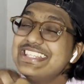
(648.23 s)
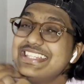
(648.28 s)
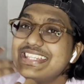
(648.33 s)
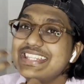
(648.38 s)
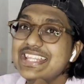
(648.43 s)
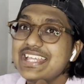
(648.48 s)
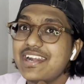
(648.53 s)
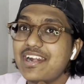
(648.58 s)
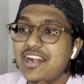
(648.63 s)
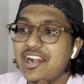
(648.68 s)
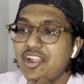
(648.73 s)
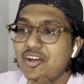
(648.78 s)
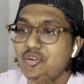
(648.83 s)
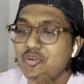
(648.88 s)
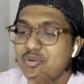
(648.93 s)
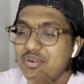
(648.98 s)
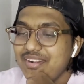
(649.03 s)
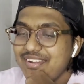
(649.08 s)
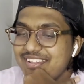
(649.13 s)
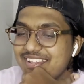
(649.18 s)

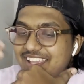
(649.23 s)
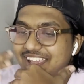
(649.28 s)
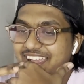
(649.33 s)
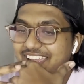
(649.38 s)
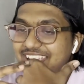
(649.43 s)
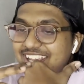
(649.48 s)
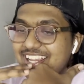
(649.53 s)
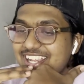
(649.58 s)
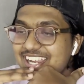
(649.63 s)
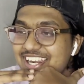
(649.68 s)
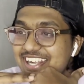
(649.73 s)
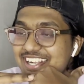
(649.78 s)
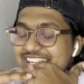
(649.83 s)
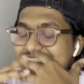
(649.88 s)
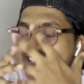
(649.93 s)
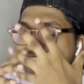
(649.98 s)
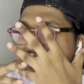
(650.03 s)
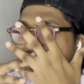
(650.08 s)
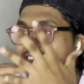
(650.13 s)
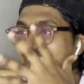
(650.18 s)
Loudly. I can't
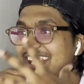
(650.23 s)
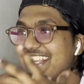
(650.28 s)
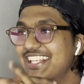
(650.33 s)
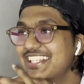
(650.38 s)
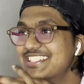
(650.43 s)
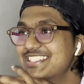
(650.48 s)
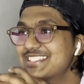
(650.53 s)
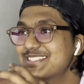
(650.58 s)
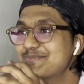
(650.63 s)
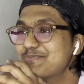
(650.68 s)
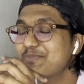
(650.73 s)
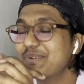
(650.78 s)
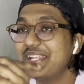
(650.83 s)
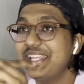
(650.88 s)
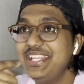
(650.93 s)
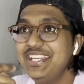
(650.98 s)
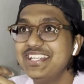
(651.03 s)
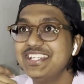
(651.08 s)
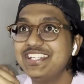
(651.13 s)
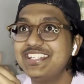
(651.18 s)

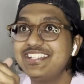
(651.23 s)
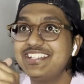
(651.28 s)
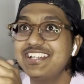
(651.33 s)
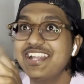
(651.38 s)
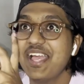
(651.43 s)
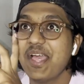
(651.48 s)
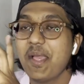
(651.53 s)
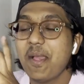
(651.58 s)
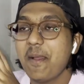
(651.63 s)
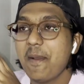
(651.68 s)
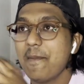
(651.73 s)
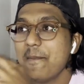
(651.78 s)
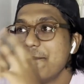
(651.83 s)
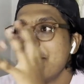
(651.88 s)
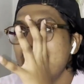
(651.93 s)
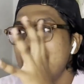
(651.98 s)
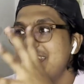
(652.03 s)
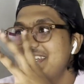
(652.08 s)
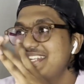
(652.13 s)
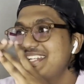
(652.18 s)
explain it.
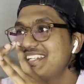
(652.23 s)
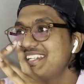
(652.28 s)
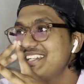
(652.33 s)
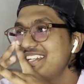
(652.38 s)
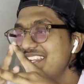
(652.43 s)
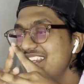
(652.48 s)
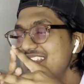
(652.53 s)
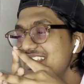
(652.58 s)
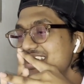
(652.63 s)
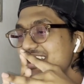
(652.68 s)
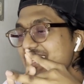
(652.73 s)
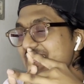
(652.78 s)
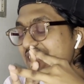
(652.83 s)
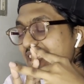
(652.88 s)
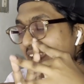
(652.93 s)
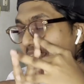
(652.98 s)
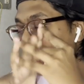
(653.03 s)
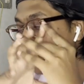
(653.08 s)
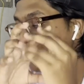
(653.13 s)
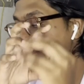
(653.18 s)
But
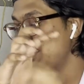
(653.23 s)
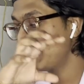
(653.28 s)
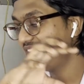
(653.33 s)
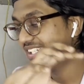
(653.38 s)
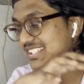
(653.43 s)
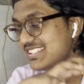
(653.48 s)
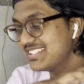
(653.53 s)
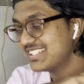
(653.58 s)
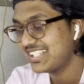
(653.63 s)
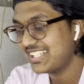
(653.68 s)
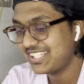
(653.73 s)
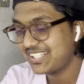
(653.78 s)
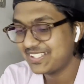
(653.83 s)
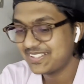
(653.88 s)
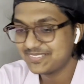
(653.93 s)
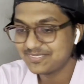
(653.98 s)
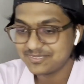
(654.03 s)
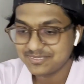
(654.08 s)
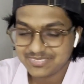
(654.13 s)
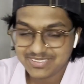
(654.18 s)
yeah, it is like
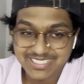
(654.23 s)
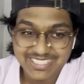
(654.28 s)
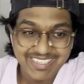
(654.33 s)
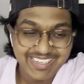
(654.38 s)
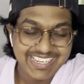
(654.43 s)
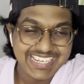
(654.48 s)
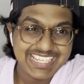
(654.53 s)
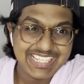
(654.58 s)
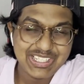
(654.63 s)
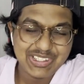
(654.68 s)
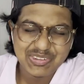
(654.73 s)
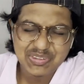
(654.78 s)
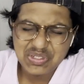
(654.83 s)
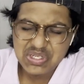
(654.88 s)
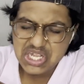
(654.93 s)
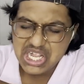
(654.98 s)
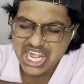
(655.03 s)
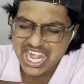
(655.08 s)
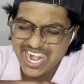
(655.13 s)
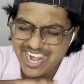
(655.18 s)
crying out
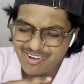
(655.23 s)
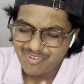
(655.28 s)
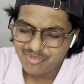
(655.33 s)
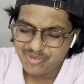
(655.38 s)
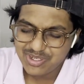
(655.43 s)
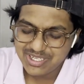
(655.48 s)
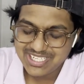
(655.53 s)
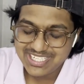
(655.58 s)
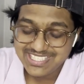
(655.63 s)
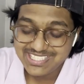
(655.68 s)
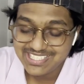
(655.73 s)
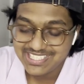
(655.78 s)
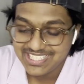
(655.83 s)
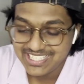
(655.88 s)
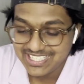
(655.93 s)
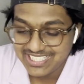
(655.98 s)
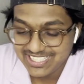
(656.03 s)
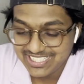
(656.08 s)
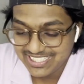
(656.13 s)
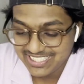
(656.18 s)
loudly
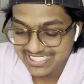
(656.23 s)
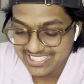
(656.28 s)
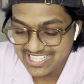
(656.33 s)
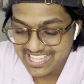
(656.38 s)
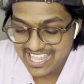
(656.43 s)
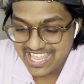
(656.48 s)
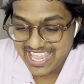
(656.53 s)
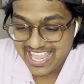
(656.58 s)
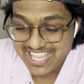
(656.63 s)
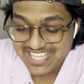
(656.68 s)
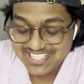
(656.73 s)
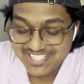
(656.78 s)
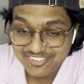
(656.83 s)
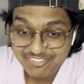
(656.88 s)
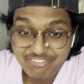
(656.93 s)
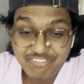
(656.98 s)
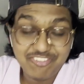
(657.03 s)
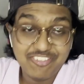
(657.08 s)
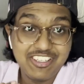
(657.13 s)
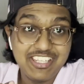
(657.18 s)
as if
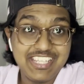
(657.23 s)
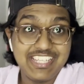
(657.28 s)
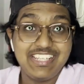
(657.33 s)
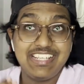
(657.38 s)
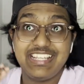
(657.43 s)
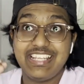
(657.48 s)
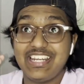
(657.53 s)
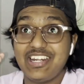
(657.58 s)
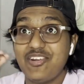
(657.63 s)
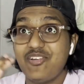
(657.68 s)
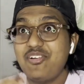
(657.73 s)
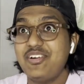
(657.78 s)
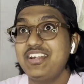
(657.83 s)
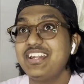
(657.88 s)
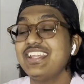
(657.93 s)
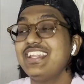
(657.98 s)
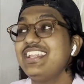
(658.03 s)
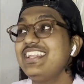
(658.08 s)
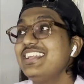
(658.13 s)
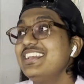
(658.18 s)
he cannot
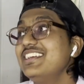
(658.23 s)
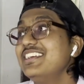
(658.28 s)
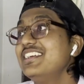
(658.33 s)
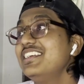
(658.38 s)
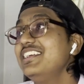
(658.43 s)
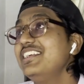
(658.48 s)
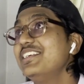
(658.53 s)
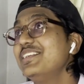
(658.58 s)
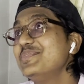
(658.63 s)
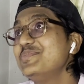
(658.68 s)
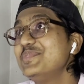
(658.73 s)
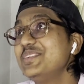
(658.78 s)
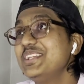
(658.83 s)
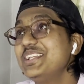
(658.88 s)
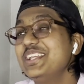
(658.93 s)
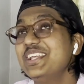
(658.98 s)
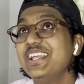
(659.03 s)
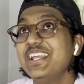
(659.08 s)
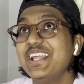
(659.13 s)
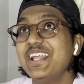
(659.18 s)
even hear me.
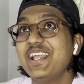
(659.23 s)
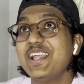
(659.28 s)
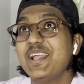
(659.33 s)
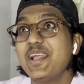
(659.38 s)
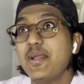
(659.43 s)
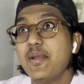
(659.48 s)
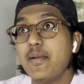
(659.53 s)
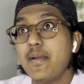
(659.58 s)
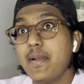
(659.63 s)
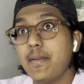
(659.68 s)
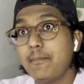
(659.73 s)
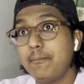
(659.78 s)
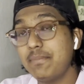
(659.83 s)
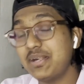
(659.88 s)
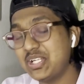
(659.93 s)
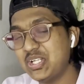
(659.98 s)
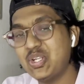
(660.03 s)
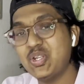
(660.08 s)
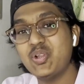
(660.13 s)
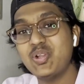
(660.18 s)
But
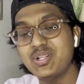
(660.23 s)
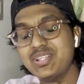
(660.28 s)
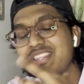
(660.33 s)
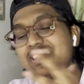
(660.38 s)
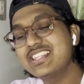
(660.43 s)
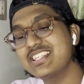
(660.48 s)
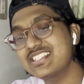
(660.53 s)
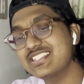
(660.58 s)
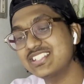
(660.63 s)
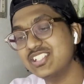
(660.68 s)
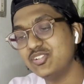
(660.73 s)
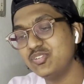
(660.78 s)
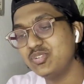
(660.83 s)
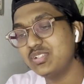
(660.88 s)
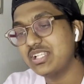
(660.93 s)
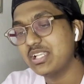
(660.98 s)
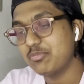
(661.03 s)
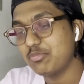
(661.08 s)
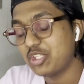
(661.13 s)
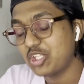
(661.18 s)
not the sound
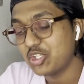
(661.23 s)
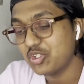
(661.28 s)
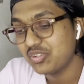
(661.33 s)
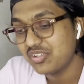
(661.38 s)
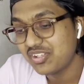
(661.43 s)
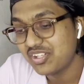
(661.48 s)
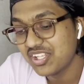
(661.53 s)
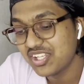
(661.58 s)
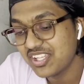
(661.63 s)
coming out.